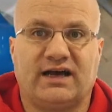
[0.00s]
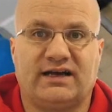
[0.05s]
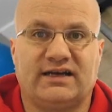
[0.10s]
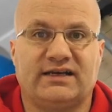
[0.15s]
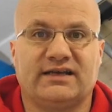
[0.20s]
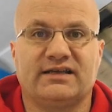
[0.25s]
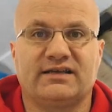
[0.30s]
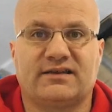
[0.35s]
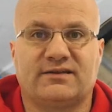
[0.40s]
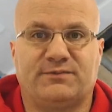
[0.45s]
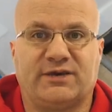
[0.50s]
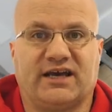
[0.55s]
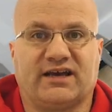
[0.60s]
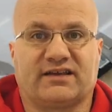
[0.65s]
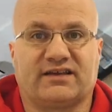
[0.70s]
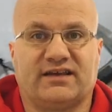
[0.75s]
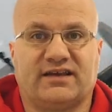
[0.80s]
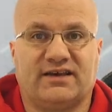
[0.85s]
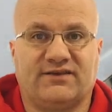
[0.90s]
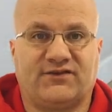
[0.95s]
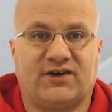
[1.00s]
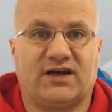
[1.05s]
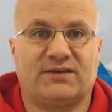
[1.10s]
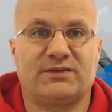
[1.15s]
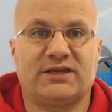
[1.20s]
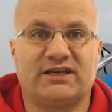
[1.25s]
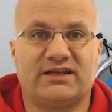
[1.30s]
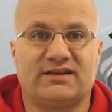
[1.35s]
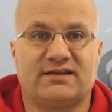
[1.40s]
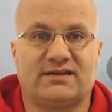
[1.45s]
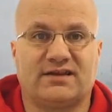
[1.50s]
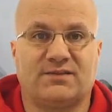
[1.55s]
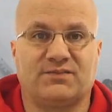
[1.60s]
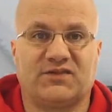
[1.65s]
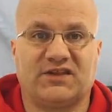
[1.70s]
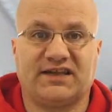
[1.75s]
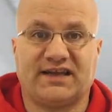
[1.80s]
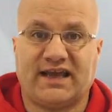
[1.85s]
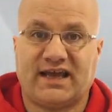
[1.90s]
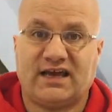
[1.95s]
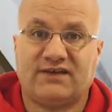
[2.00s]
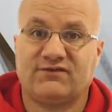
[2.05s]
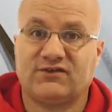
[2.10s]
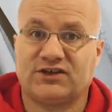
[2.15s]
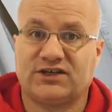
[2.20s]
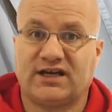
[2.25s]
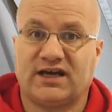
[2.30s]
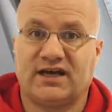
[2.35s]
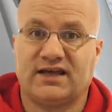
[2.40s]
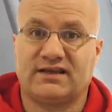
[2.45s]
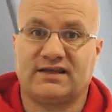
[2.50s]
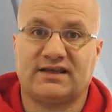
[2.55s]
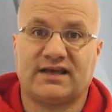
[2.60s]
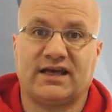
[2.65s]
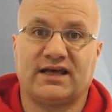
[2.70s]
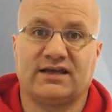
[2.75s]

I expect if I'm getting something advertised